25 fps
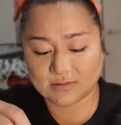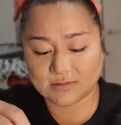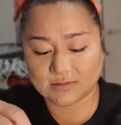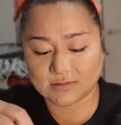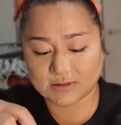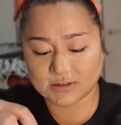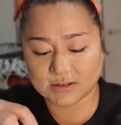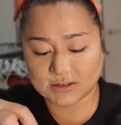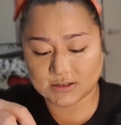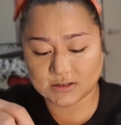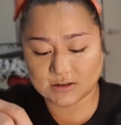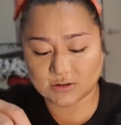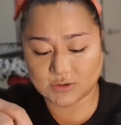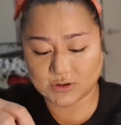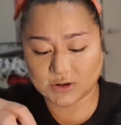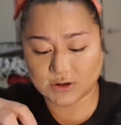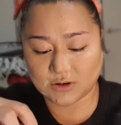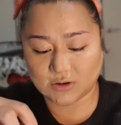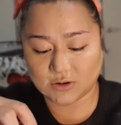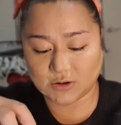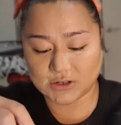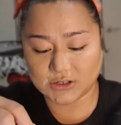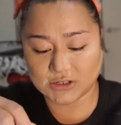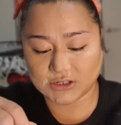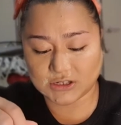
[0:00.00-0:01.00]
So we're
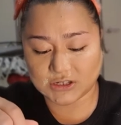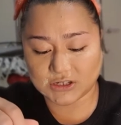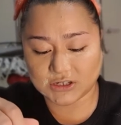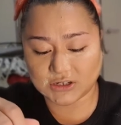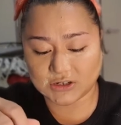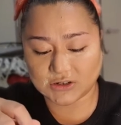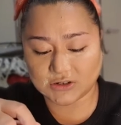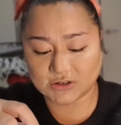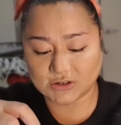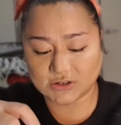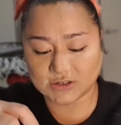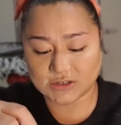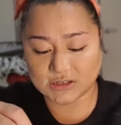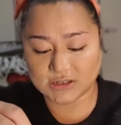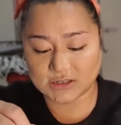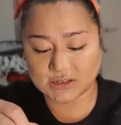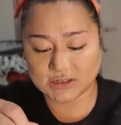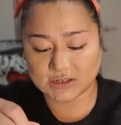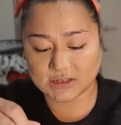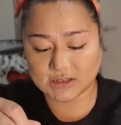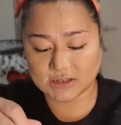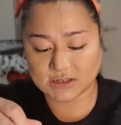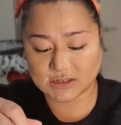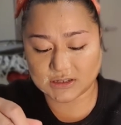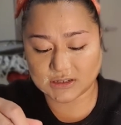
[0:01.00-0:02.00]
going to use
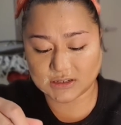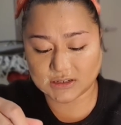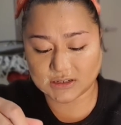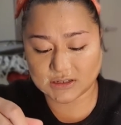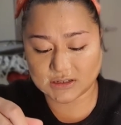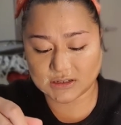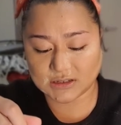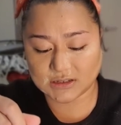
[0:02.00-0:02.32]
this.